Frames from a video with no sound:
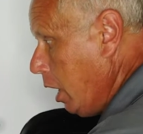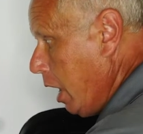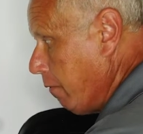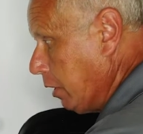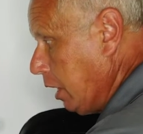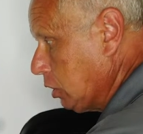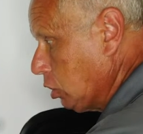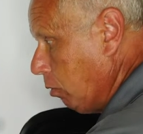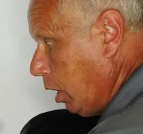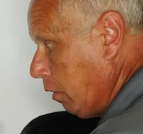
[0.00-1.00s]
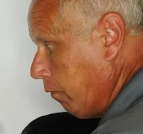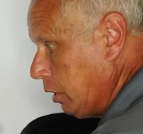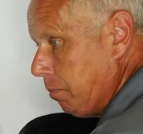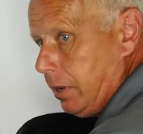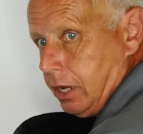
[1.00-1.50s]
If it gets to
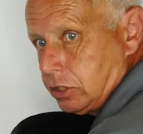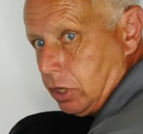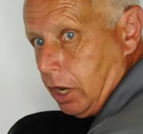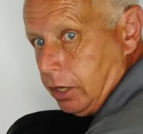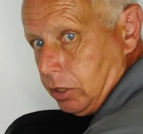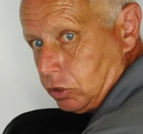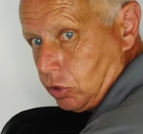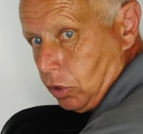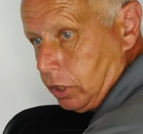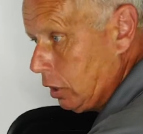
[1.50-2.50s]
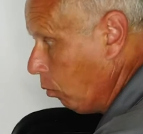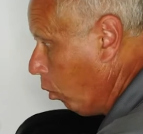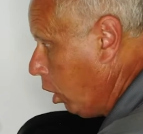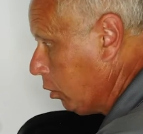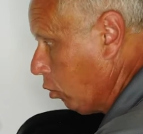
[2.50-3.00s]
150 psi, it'll start leaking
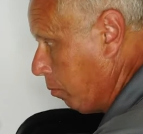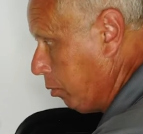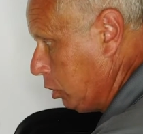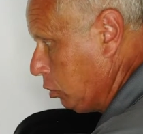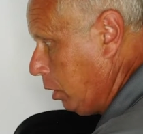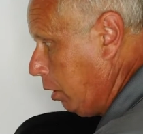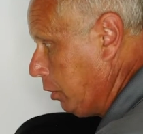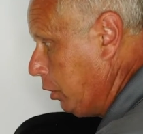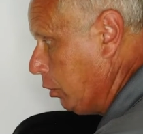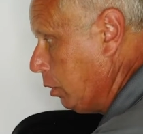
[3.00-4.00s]
water or pressure out here.